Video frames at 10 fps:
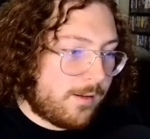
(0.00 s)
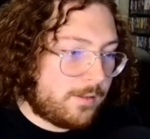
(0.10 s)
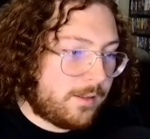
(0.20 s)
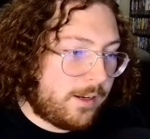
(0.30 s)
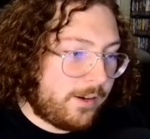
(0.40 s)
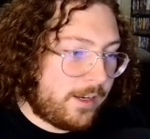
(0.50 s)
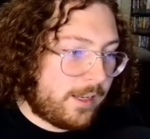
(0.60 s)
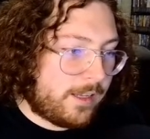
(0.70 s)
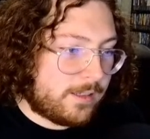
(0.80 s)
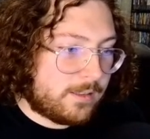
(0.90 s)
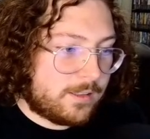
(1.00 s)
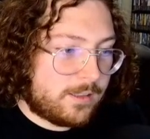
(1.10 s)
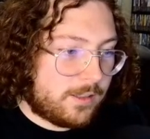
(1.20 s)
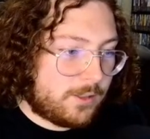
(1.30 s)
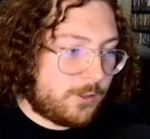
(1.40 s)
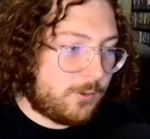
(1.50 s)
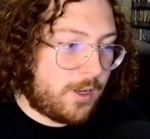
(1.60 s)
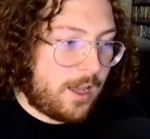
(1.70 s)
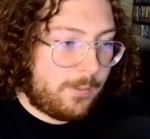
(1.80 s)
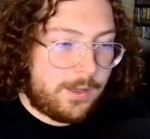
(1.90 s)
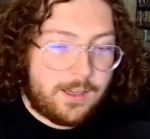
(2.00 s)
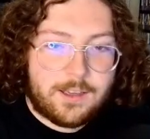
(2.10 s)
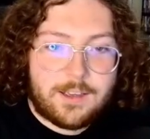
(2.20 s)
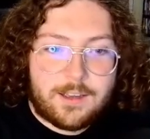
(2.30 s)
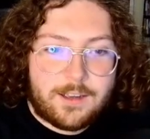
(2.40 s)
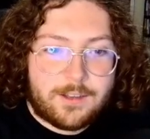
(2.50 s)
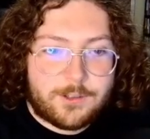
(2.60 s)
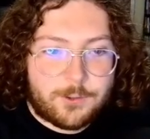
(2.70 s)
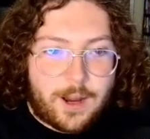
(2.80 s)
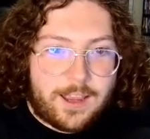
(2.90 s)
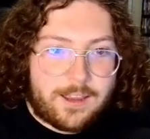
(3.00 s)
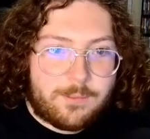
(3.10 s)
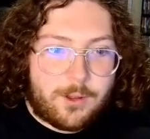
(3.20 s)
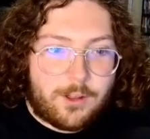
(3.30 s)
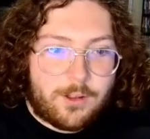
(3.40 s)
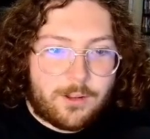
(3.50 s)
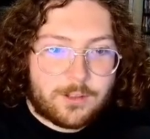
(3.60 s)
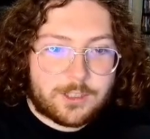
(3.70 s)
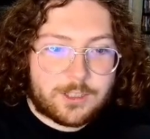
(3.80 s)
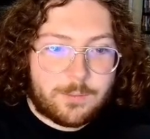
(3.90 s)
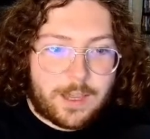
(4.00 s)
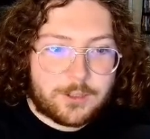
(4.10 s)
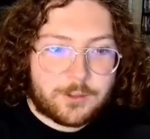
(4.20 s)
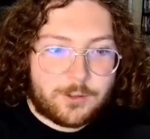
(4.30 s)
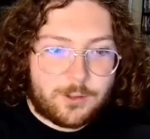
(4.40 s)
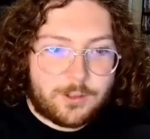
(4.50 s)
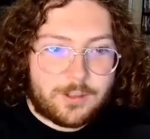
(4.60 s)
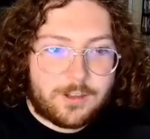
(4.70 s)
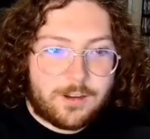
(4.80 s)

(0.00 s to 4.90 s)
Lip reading: There it is. The Toonami Dragon Ball Special...